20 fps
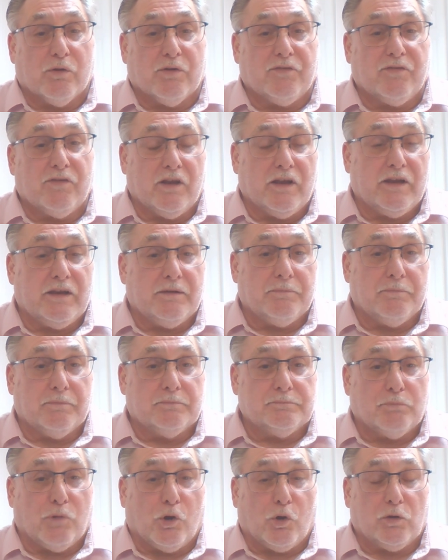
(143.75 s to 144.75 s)
Grizzly
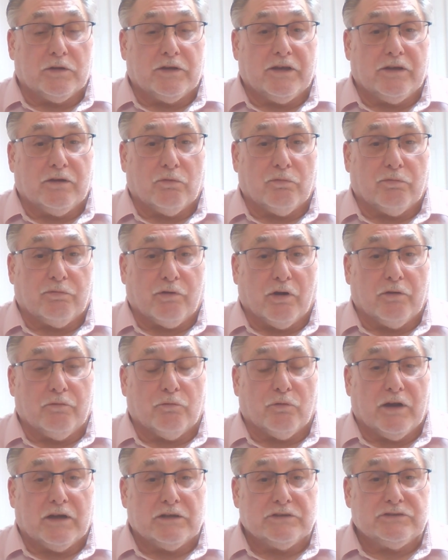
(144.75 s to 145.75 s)
Bald Eagle front
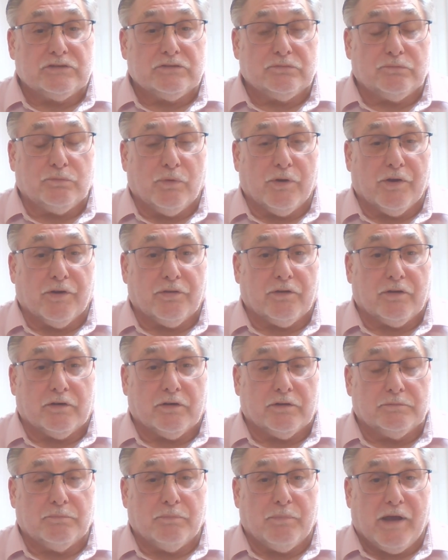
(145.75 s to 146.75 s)
rest with
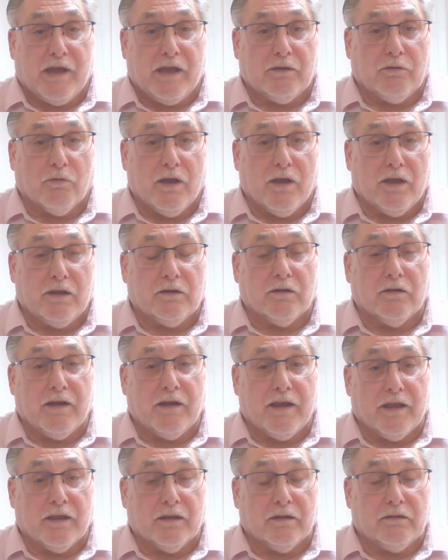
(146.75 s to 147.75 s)
a bag rider
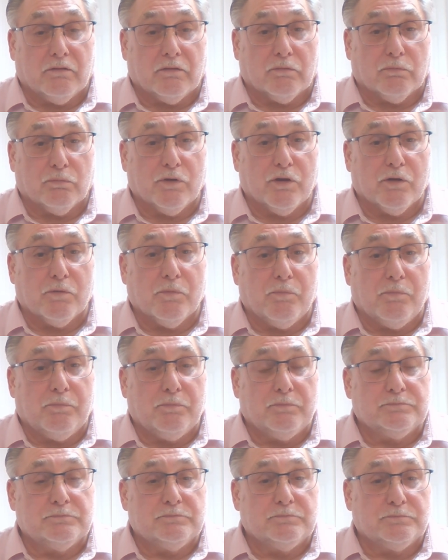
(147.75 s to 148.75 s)
and a rear
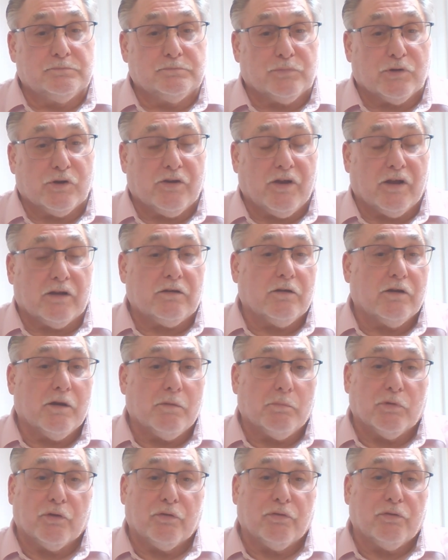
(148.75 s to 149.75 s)
protector
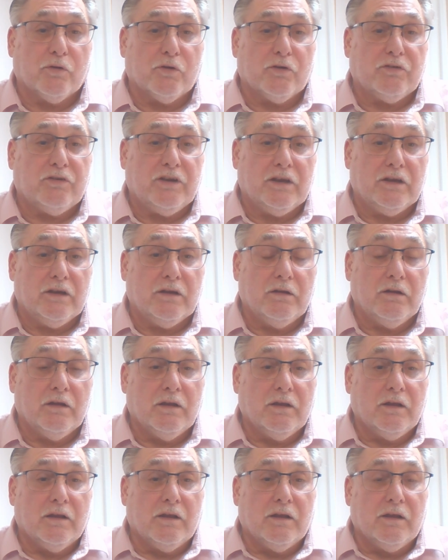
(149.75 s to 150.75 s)
number 13.
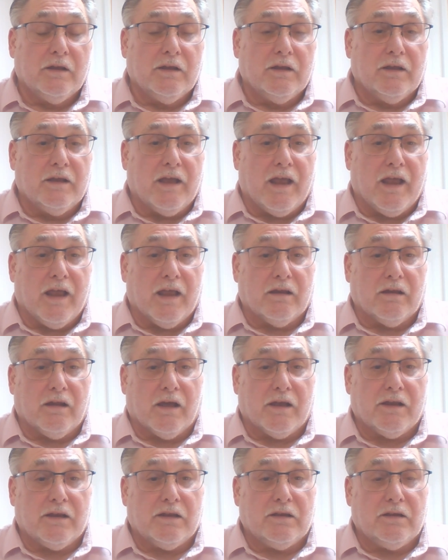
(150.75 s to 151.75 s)
And
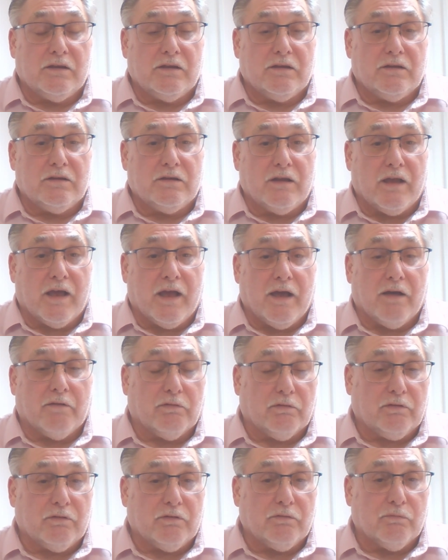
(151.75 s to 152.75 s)
I
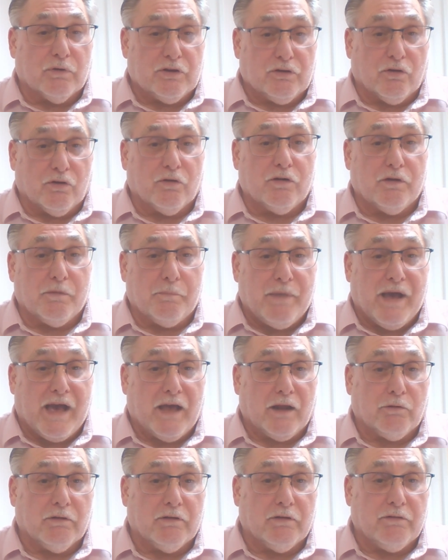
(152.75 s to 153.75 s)
have a return to
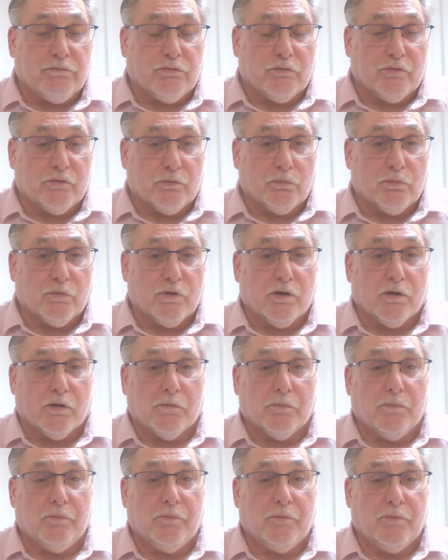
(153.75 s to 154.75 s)
battery for the
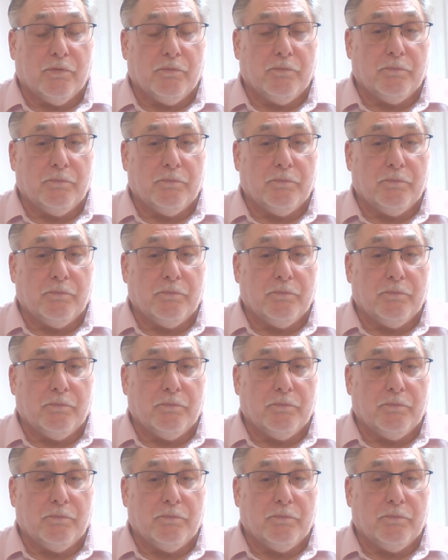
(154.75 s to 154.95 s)
rear